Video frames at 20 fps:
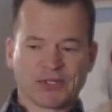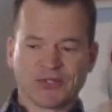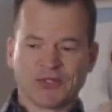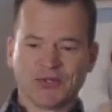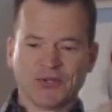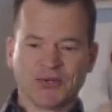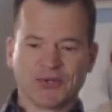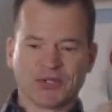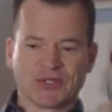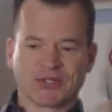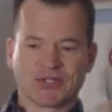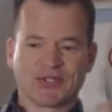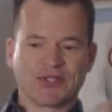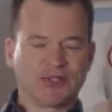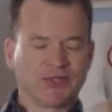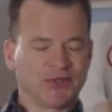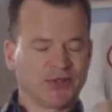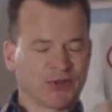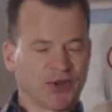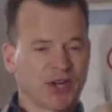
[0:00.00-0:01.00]
to do is
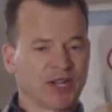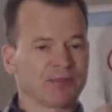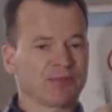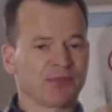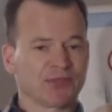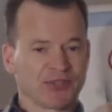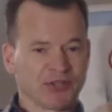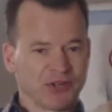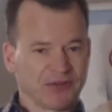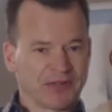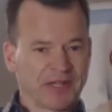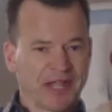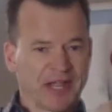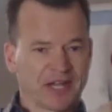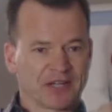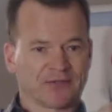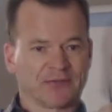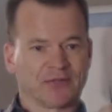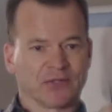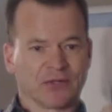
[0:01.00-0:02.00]
you're trying to preserve
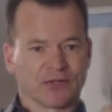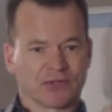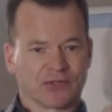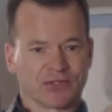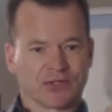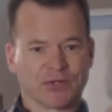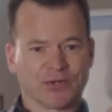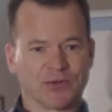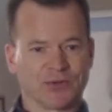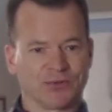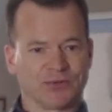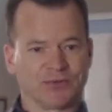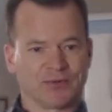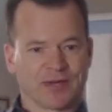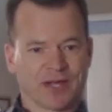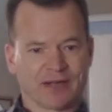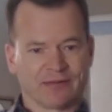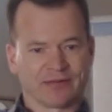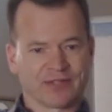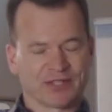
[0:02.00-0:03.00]
cash flow, so don't
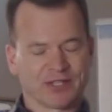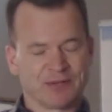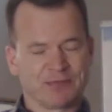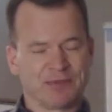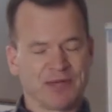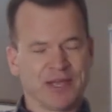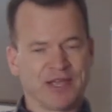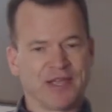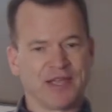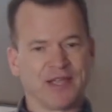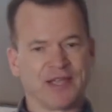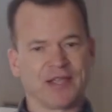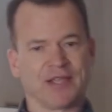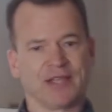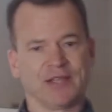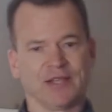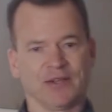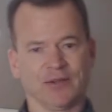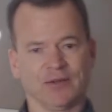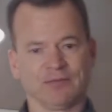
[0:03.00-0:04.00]
obviously pay
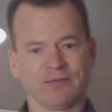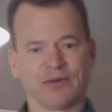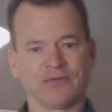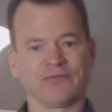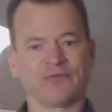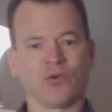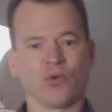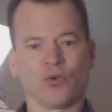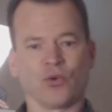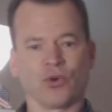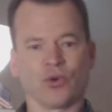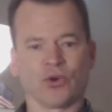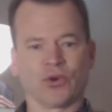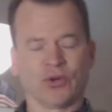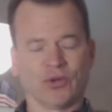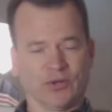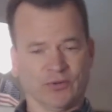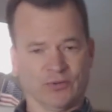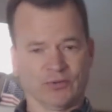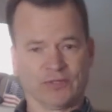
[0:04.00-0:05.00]

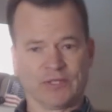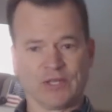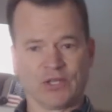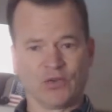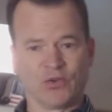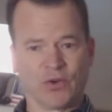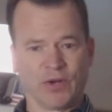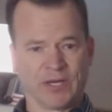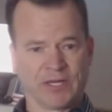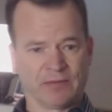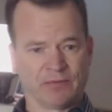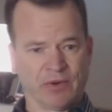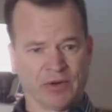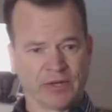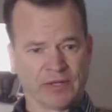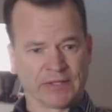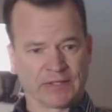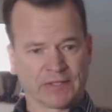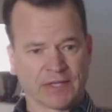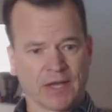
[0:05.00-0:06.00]
before the agreed
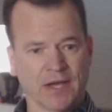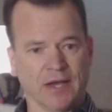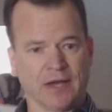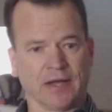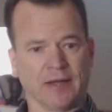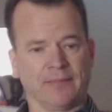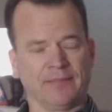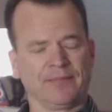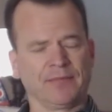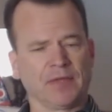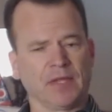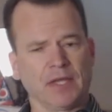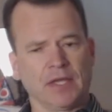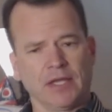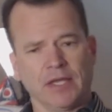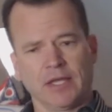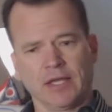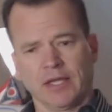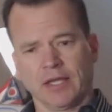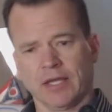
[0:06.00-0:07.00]
upon time.
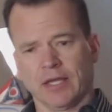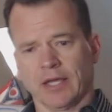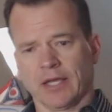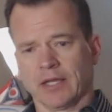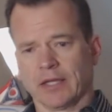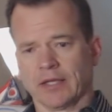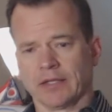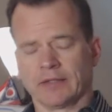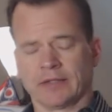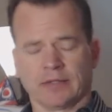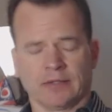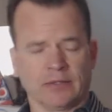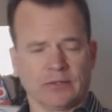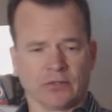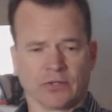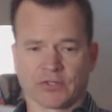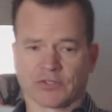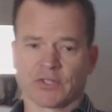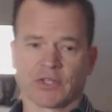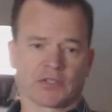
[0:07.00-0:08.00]
And you're
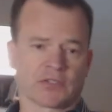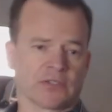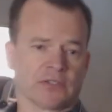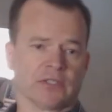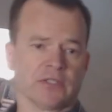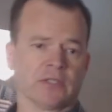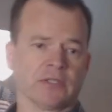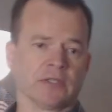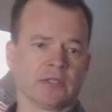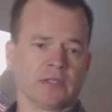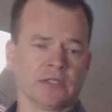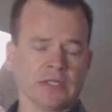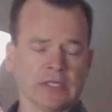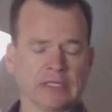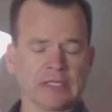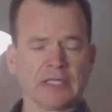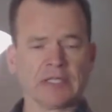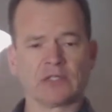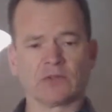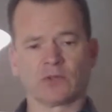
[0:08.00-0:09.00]
essentially going to
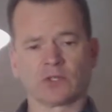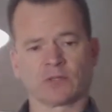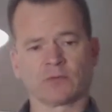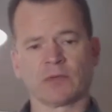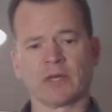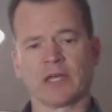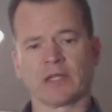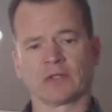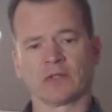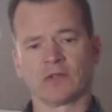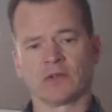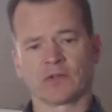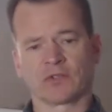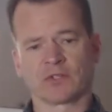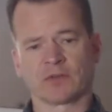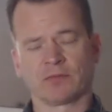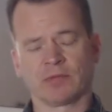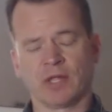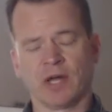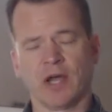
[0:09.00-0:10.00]
need to explain to your
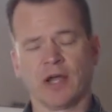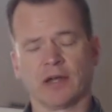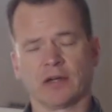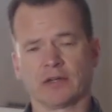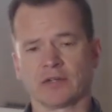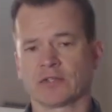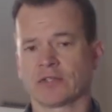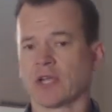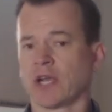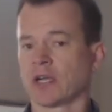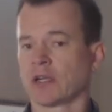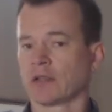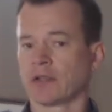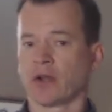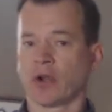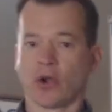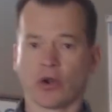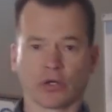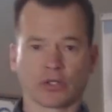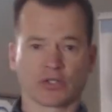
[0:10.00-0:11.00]
suppliers kind of the
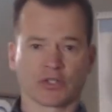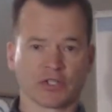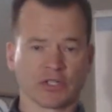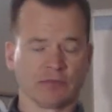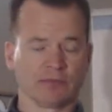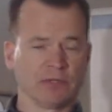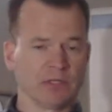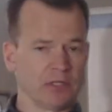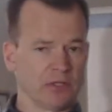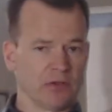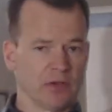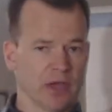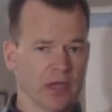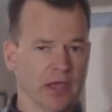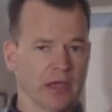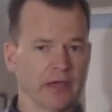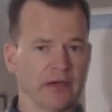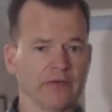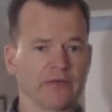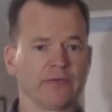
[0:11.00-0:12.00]
hardship that you
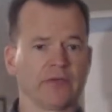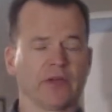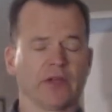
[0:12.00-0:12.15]
have